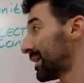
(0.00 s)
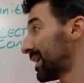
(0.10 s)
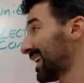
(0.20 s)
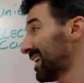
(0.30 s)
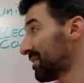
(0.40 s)

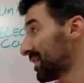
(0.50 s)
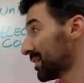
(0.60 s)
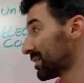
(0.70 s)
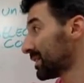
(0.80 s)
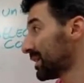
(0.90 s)
E
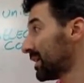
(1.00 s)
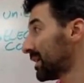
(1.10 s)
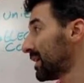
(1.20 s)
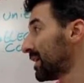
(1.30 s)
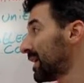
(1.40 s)
field
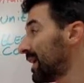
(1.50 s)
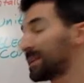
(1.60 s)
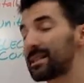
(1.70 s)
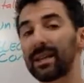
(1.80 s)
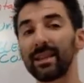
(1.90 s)

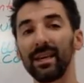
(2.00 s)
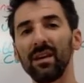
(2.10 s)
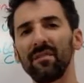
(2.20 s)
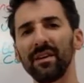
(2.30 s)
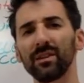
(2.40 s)
is that the
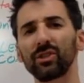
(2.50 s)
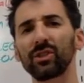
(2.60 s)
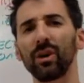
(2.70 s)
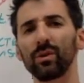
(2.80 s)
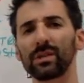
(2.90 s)
E field
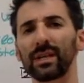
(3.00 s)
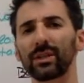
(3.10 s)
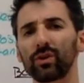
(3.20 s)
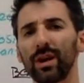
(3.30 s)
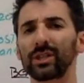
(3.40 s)
shows an
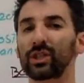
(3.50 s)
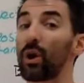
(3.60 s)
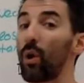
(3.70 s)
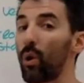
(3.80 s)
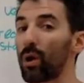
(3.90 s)

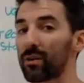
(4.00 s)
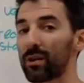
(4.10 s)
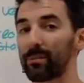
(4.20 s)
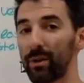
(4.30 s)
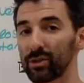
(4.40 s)
attraction or a
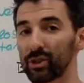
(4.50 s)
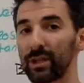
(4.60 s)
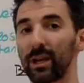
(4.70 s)
repulsion,